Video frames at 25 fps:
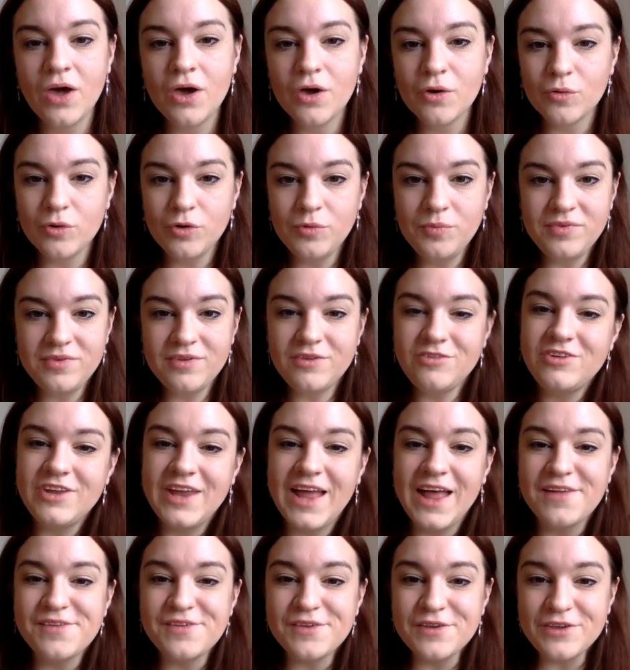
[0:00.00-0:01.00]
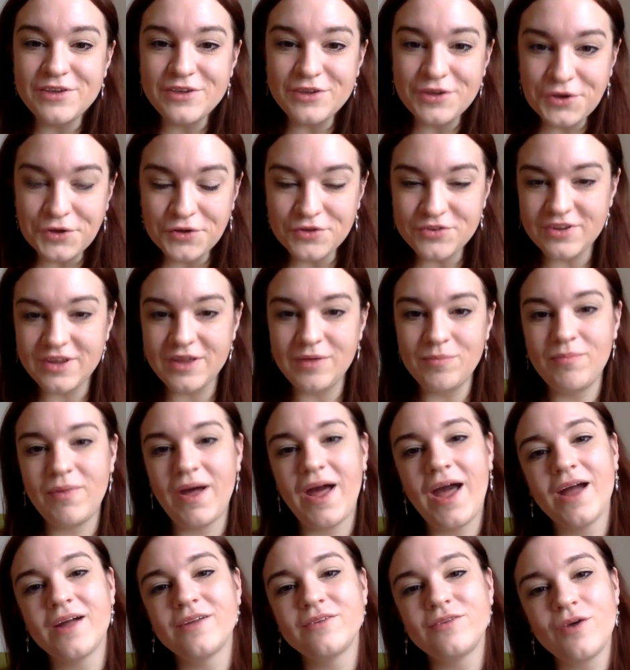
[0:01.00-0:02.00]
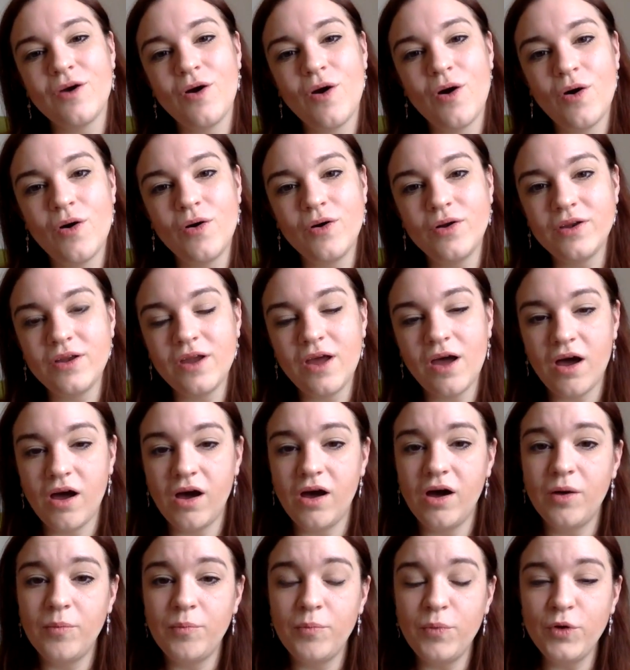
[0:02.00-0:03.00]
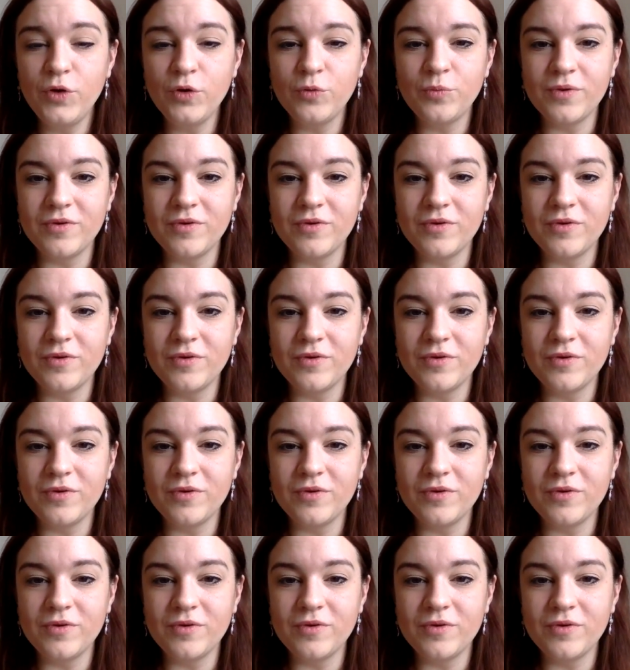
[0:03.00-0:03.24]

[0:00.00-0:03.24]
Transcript: Womb position has a huge impact on our poop,